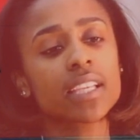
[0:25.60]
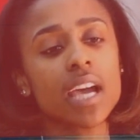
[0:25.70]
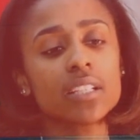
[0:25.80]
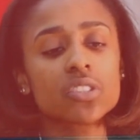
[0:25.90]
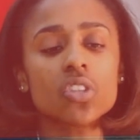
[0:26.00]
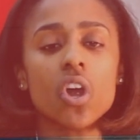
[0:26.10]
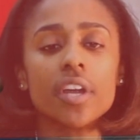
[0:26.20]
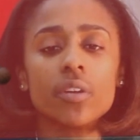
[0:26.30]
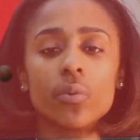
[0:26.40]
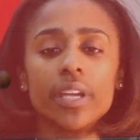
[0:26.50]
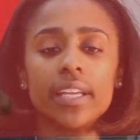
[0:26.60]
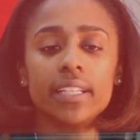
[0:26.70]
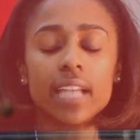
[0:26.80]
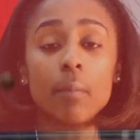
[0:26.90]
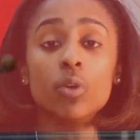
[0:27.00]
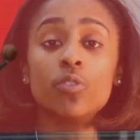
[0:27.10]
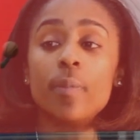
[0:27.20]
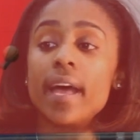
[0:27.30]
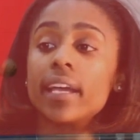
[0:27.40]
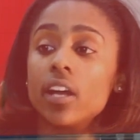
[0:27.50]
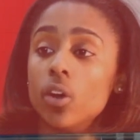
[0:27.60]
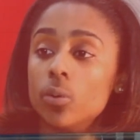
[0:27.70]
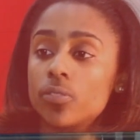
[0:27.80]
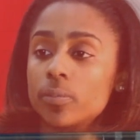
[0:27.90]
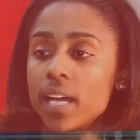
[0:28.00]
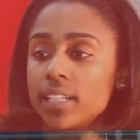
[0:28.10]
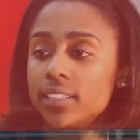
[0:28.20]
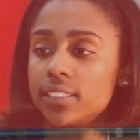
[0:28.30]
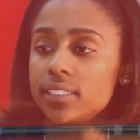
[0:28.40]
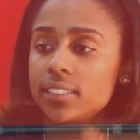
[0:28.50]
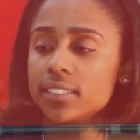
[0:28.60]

it kind of started when I moved back home from college.